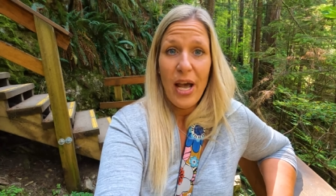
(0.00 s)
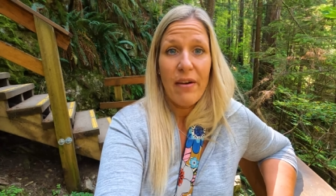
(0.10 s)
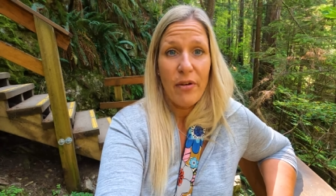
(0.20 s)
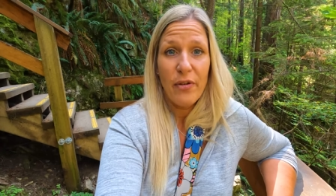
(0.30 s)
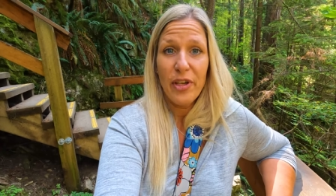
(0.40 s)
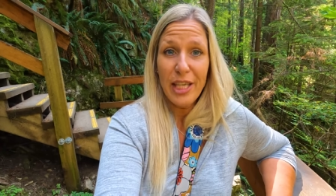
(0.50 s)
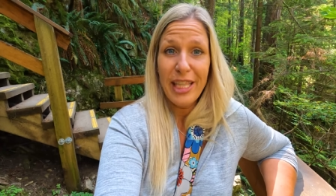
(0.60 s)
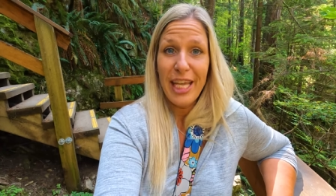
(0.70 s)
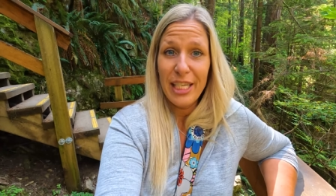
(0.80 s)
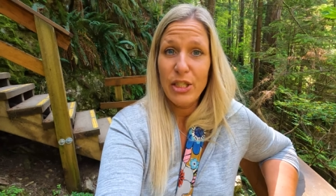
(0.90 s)
I have a
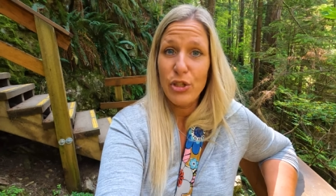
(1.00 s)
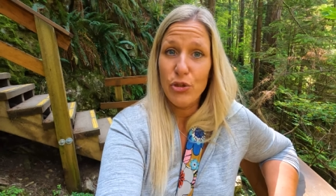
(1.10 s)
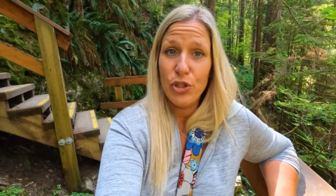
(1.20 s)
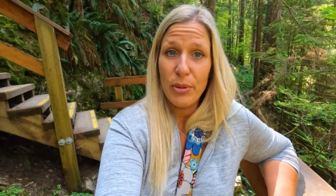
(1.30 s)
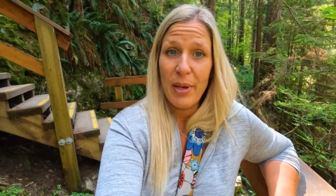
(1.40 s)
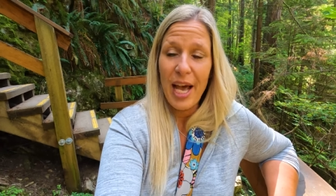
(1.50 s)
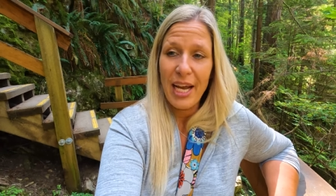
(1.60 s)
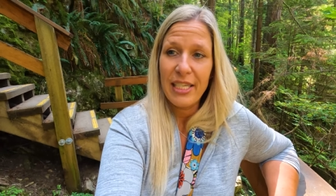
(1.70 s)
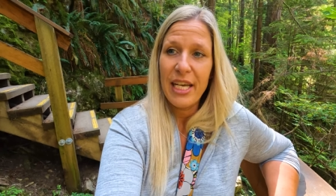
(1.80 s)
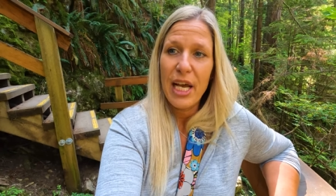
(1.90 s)
feeling that it's usually
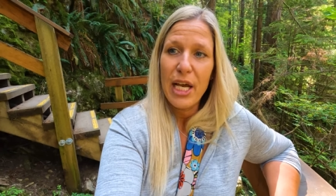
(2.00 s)
packed.